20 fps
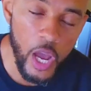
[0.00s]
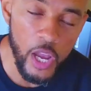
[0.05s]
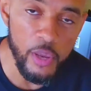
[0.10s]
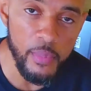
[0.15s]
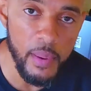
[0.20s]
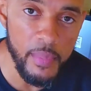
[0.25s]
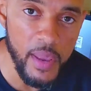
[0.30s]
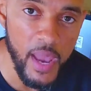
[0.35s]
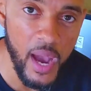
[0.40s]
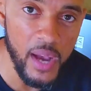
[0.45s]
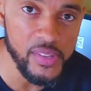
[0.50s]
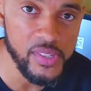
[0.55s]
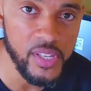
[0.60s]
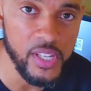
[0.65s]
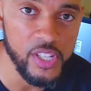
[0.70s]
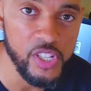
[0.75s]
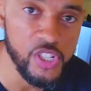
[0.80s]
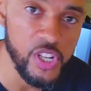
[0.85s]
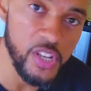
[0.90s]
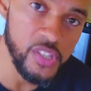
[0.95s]
you may be
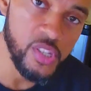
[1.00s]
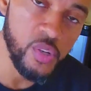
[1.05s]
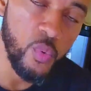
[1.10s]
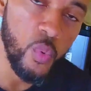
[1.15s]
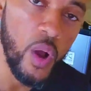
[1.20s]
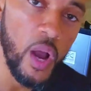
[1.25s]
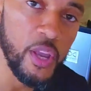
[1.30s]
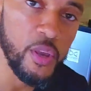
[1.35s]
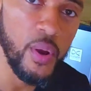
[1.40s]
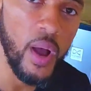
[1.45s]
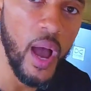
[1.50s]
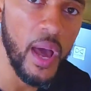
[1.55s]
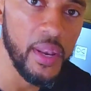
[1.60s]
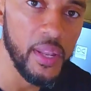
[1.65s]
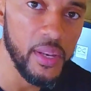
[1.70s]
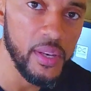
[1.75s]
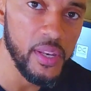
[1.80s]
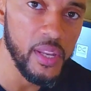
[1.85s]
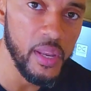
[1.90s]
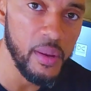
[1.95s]
asking, Jason, why are you
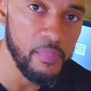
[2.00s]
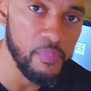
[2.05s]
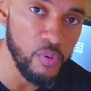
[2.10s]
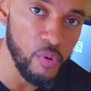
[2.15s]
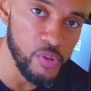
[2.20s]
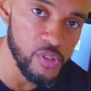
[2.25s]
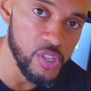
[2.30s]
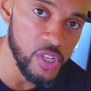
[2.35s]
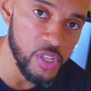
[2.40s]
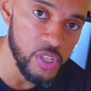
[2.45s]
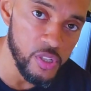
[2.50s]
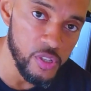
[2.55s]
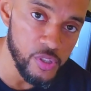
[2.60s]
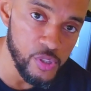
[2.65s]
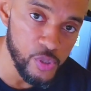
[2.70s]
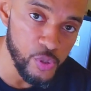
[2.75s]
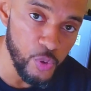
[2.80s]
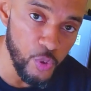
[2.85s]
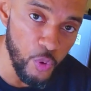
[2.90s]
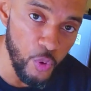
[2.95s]
adding the protein
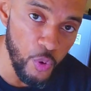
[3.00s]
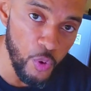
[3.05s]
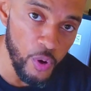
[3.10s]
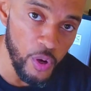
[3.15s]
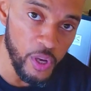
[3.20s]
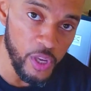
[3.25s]
to